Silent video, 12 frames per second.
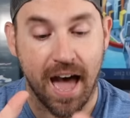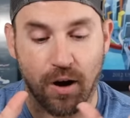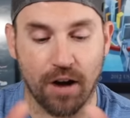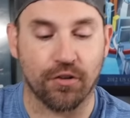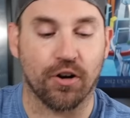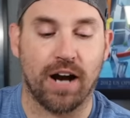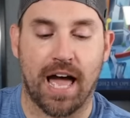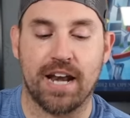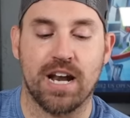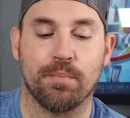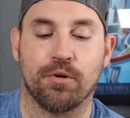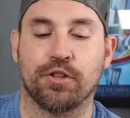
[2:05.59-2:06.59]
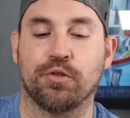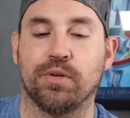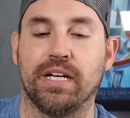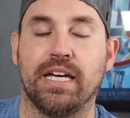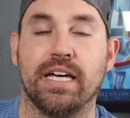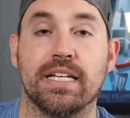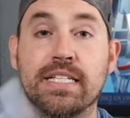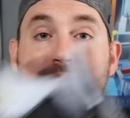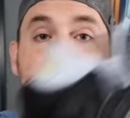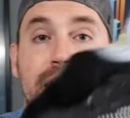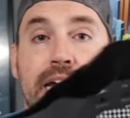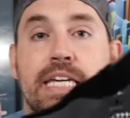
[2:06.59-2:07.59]
However, at number three is
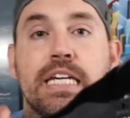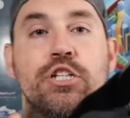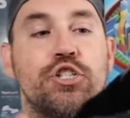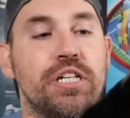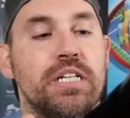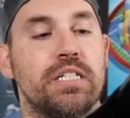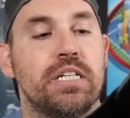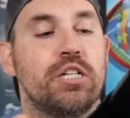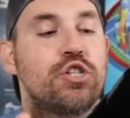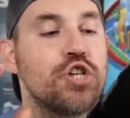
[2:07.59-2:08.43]
the Nike GT